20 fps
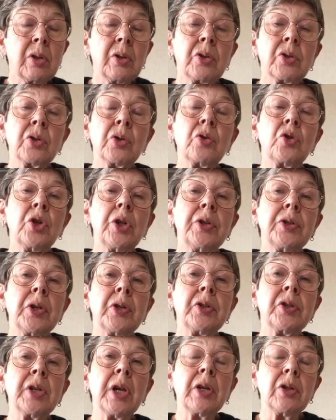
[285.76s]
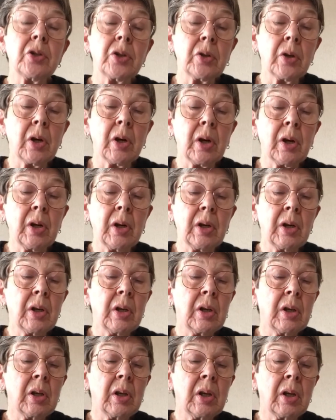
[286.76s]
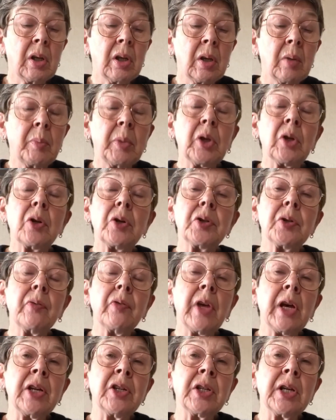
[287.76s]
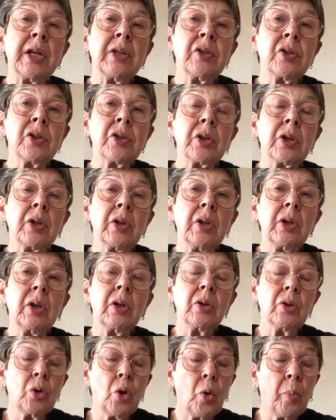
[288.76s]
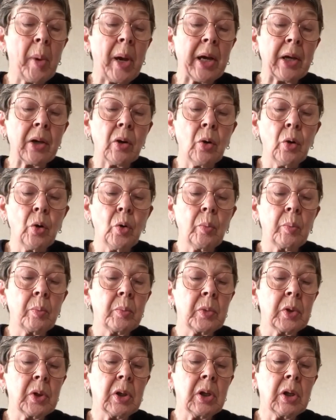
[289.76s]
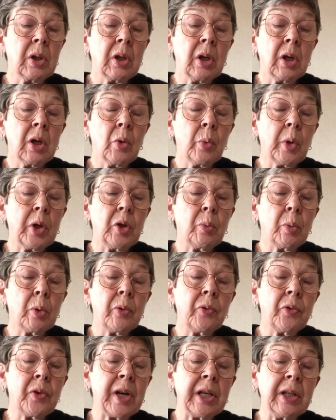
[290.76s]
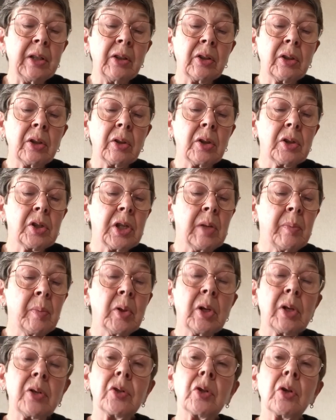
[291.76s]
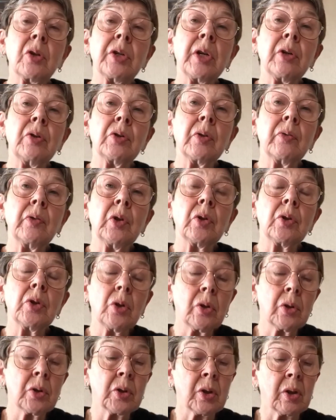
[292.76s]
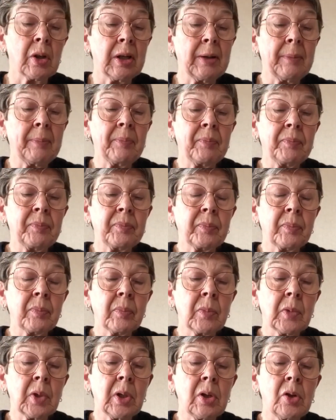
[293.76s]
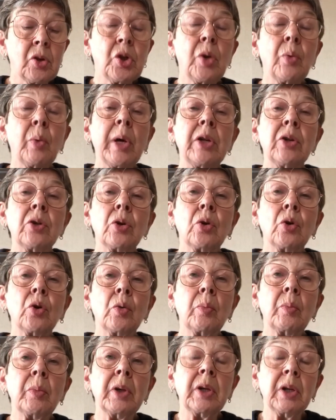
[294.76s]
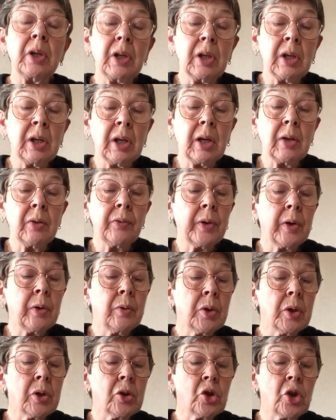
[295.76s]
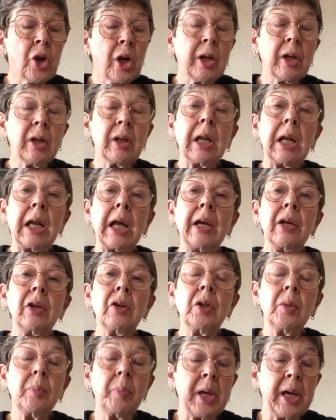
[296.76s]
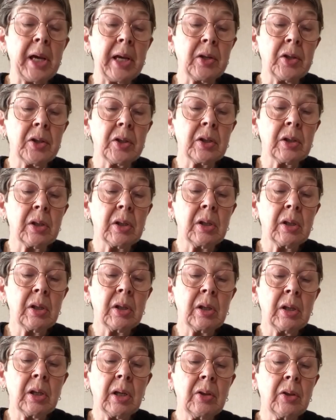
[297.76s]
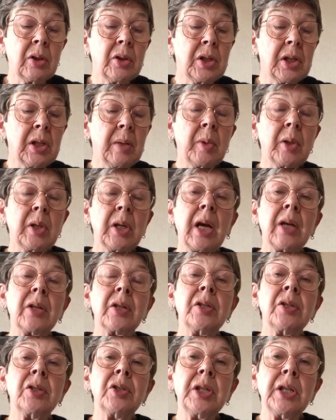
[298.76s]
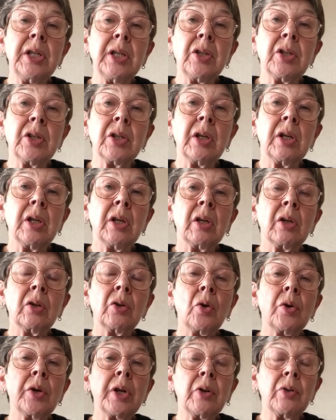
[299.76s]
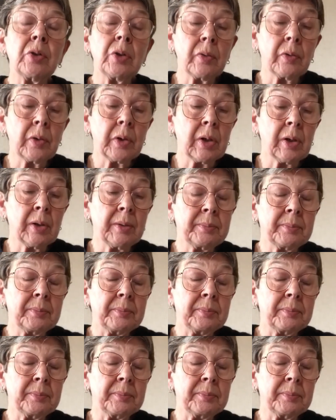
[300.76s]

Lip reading: So Jesus said to her, "Because of that answer, go back home, where you will find that the demon has gone out of your daughter." She went home and found her child lying on the bed, and the demon had indeed gone out of her.